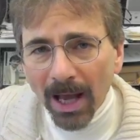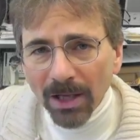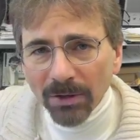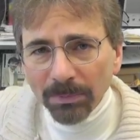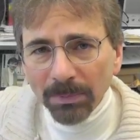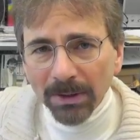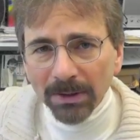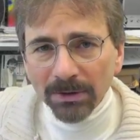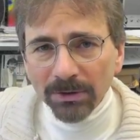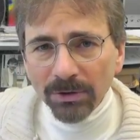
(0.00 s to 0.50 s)
has
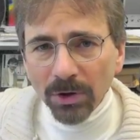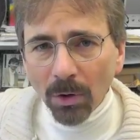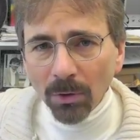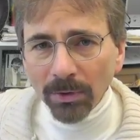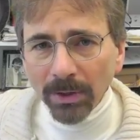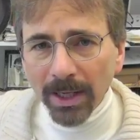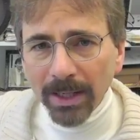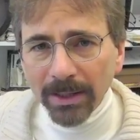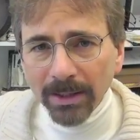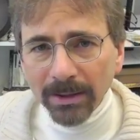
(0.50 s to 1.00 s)
been
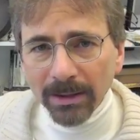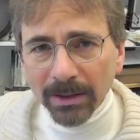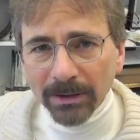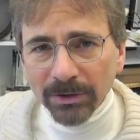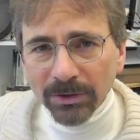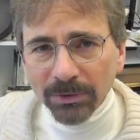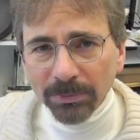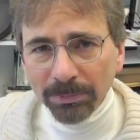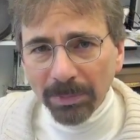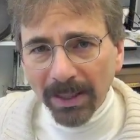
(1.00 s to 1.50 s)
donated a
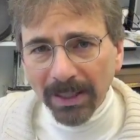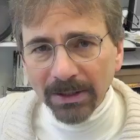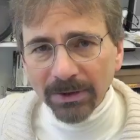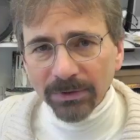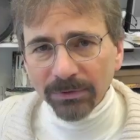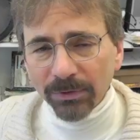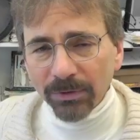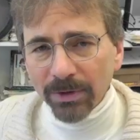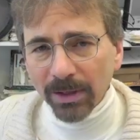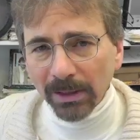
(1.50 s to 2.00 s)
space
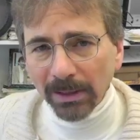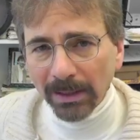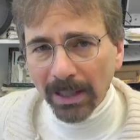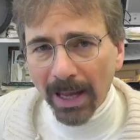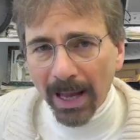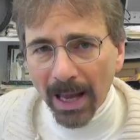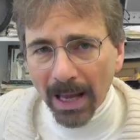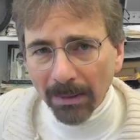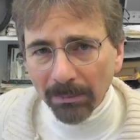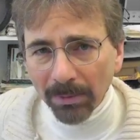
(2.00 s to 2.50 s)
for the
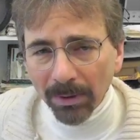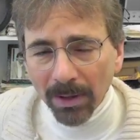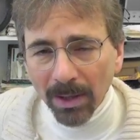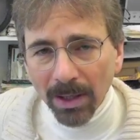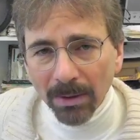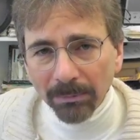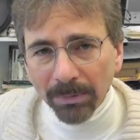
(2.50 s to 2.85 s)
lab,